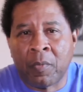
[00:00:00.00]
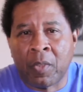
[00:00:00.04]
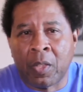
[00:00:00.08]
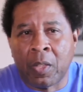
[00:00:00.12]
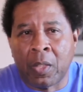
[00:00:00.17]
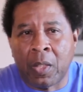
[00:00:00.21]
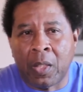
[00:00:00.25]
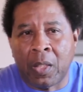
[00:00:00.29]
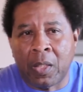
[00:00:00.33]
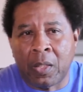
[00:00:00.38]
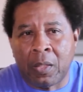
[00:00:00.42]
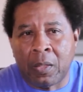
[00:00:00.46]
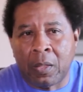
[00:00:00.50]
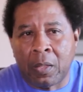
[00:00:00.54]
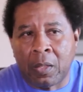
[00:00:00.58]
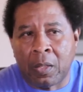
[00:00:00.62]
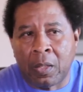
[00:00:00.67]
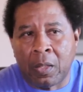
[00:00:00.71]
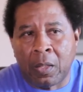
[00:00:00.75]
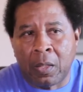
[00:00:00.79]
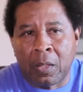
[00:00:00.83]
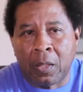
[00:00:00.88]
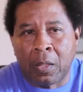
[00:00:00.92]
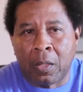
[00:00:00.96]
and uh,
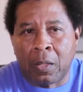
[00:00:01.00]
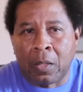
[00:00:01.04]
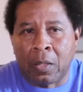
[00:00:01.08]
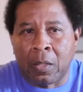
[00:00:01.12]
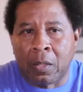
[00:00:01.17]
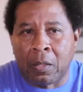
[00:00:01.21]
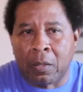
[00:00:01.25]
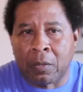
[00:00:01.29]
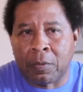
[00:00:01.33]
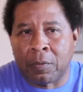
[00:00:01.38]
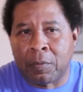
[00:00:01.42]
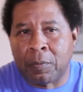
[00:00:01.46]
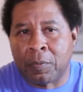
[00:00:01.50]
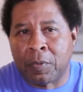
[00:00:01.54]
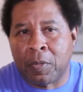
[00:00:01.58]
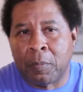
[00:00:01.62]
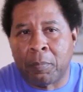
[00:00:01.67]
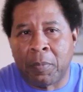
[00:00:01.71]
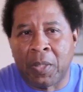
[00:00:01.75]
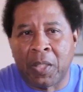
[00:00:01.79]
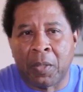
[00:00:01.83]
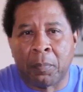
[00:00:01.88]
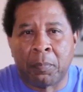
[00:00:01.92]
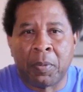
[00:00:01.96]
uh, to
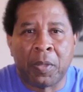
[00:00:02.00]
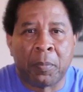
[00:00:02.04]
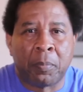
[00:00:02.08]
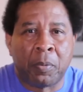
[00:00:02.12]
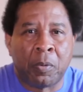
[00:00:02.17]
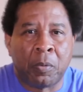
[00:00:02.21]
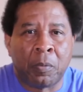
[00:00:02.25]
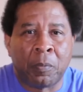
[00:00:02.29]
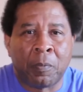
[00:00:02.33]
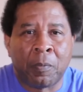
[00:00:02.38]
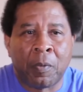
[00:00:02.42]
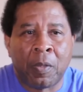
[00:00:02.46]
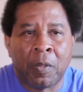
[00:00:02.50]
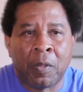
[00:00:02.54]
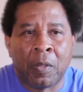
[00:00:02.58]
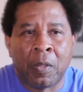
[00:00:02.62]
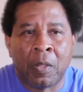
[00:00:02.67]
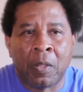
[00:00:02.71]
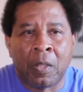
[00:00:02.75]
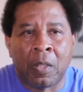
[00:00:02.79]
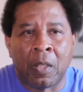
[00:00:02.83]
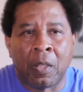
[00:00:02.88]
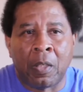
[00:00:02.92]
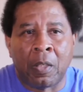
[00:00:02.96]
make people
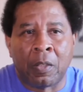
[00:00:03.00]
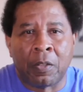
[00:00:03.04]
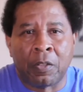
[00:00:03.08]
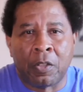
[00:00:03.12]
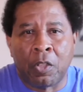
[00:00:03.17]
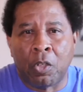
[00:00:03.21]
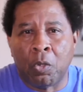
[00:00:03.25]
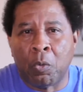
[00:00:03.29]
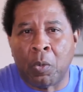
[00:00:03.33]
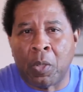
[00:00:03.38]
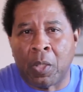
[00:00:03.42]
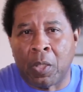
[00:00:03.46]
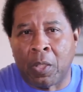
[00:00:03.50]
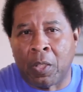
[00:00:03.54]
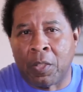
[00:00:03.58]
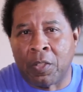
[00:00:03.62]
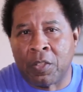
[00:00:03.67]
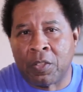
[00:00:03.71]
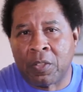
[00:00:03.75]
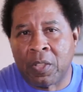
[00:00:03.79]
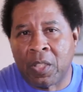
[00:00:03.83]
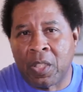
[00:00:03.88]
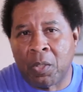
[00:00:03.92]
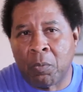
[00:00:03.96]
uh, know and
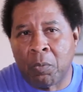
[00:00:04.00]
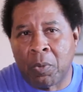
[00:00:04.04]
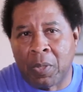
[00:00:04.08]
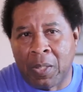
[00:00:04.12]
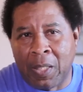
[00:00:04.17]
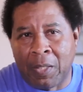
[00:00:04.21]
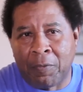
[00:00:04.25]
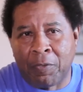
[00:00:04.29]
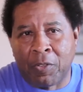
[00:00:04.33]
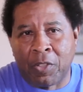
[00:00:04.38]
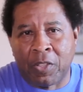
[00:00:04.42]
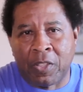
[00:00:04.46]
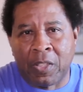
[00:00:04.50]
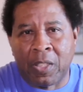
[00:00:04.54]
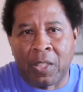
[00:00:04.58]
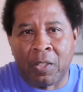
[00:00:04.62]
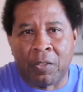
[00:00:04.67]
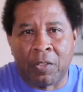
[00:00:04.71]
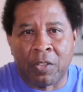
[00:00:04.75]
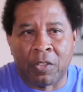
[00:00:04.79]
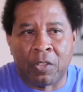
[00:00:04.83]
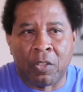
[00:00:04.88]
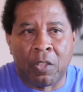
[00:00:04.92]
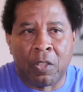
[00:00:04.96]
understand what Africatown
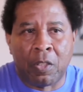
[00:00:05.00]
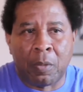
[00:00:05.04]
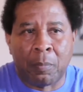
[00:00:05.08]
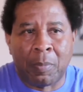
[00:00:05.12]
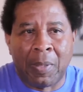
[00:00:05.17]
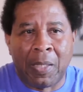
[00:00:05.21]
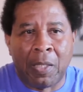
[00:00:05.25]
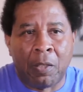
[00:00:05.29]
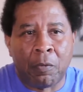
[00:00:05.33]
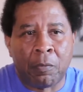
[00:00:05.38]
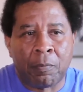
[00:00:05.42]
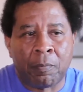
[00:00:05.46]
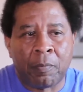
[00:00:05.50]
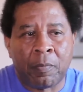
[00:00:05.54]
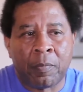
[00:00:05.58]
is all about.